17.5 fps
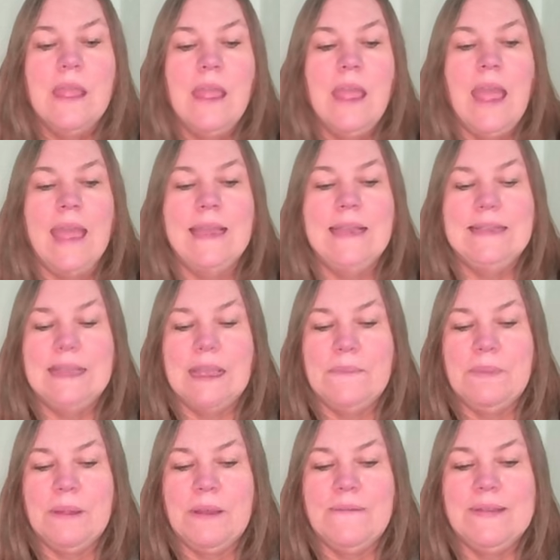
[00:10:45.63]

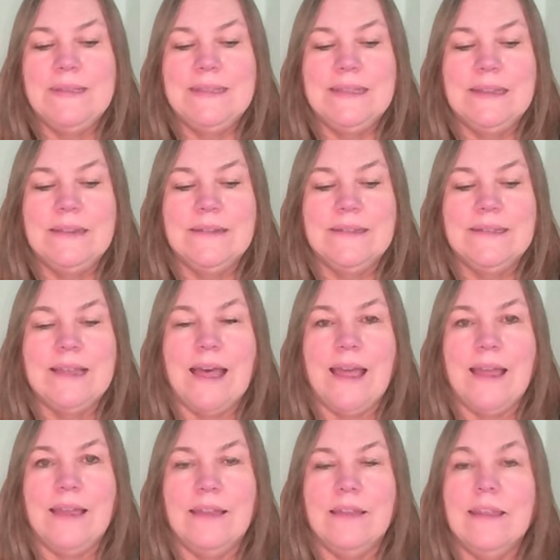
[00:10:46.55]
Example of a single
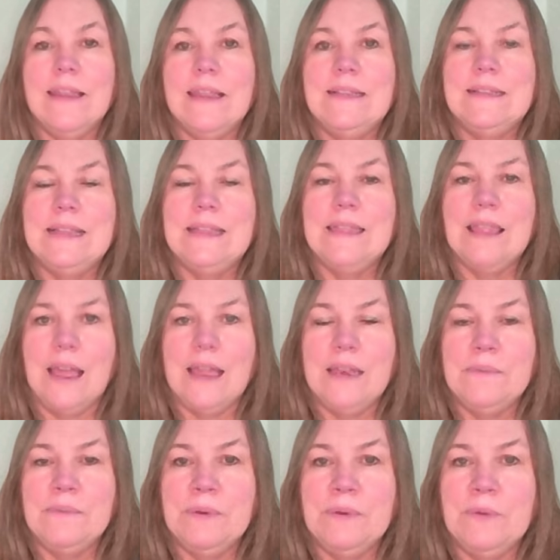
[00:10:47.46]
tile is in line
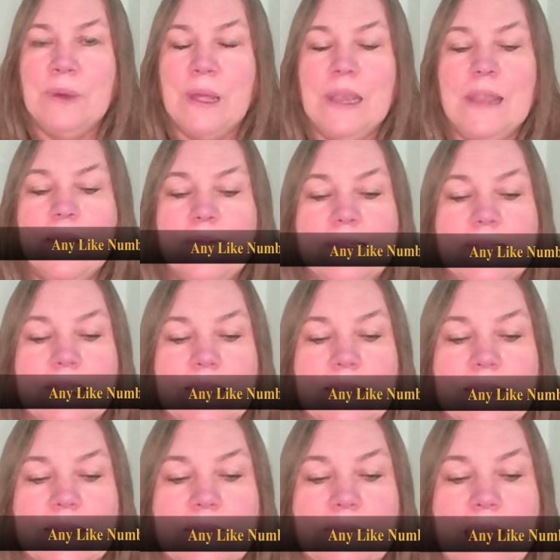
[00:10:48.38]
number 1 of
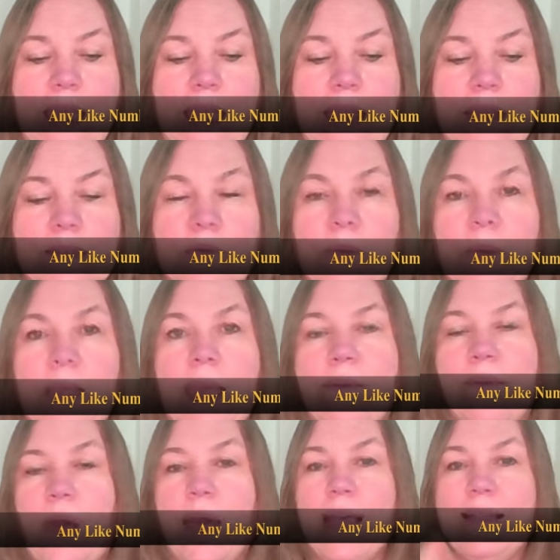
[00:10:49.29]
we
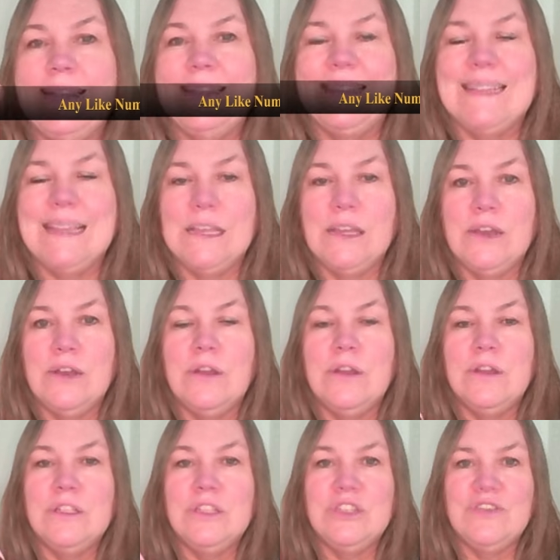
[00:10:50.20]
have a
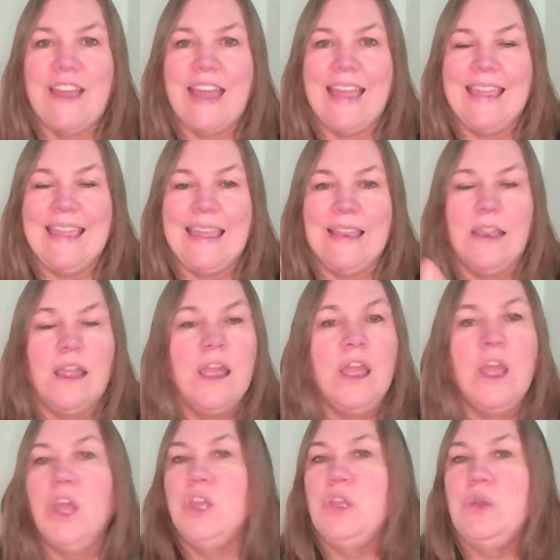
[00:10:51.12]
single dragon.
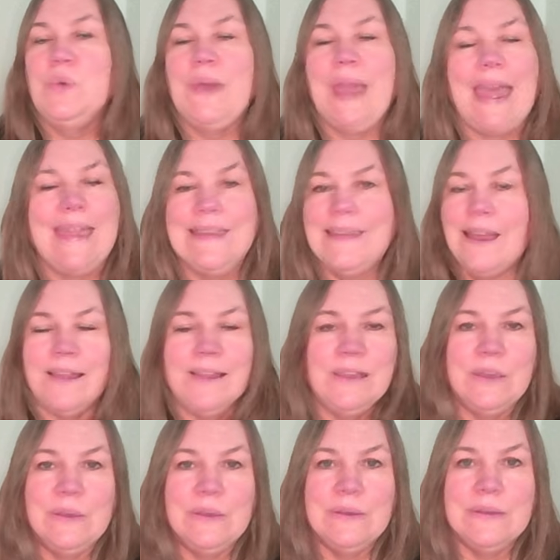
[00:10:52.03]
You cannot
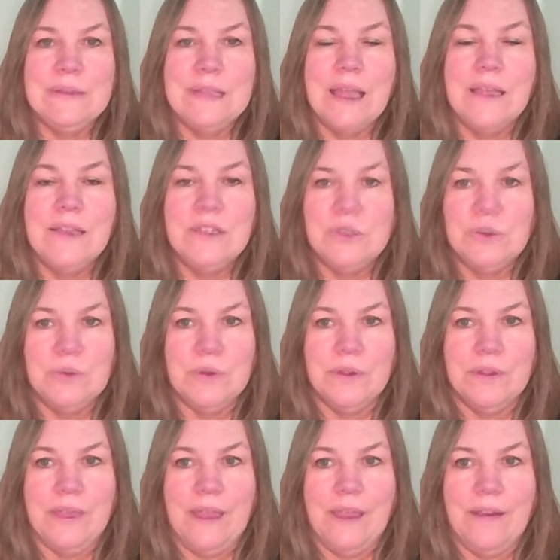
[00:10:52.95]
use a
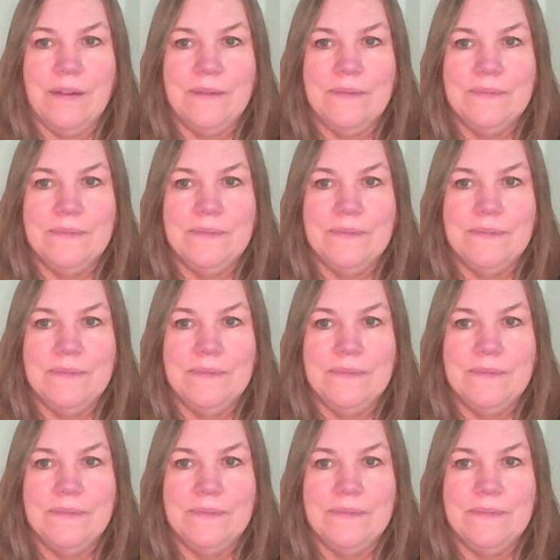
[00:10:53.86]
joker there.